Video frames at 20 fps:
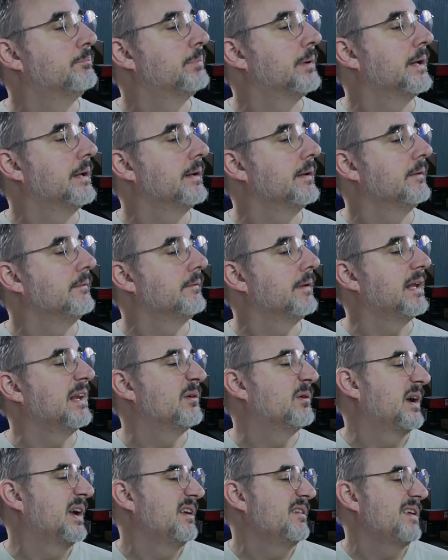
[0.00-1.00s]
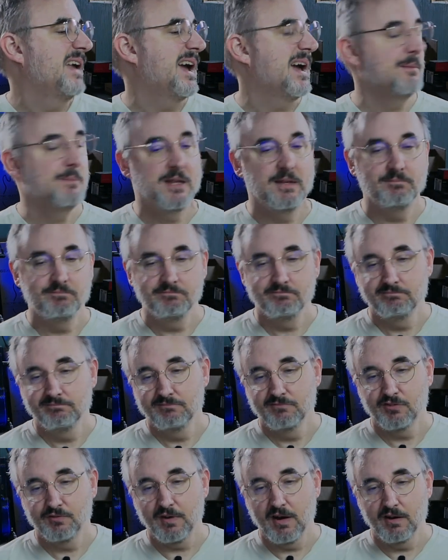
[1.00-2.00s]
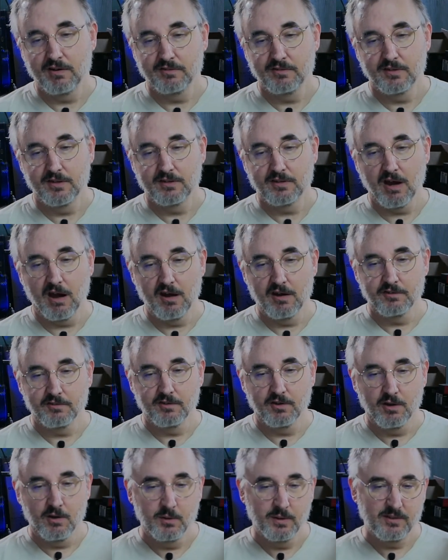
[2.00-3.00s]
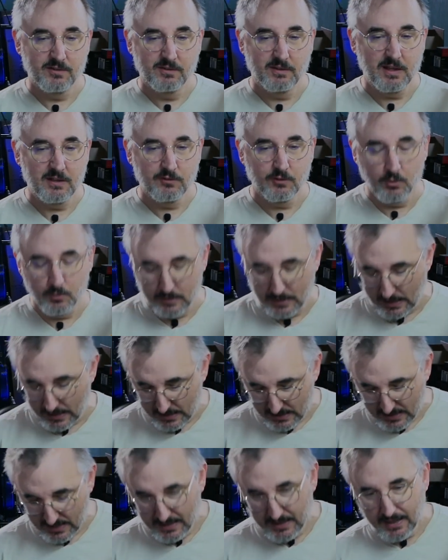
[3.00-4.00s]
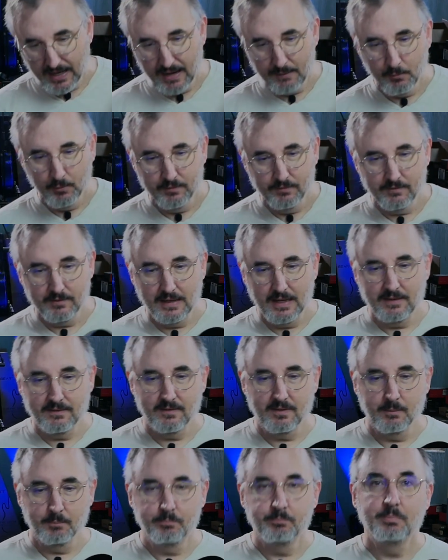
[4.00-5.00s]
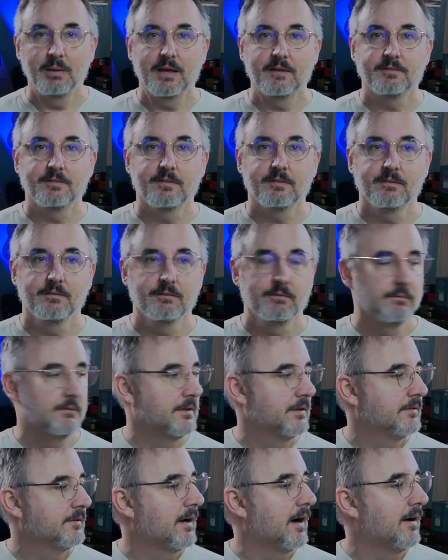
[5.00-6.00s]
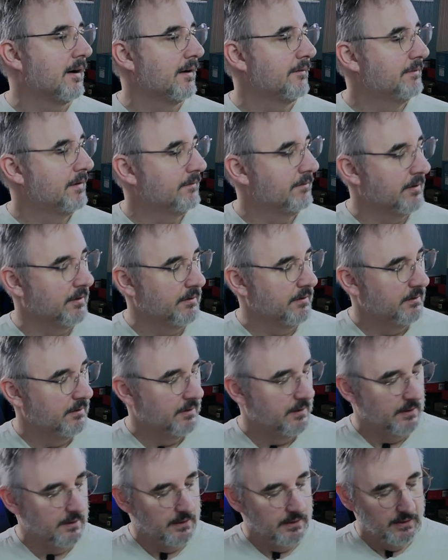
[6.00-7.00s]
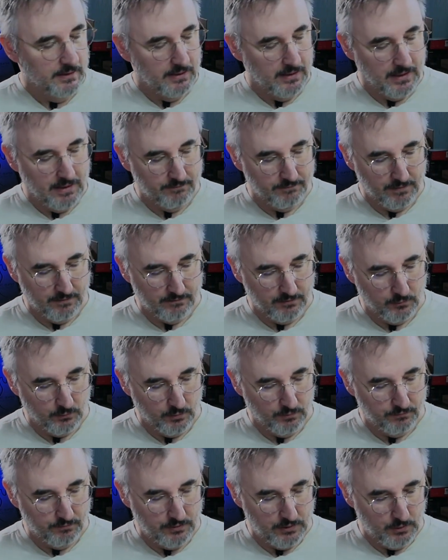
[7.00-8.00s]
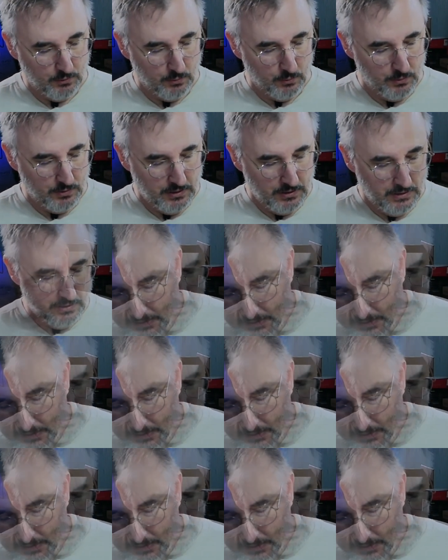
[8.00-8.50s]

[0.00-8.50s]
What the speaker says: But anyway, yeah, I mean, as far as guitars go, it's okay. I wouldn't say it's the best guitar I've ever reviewed.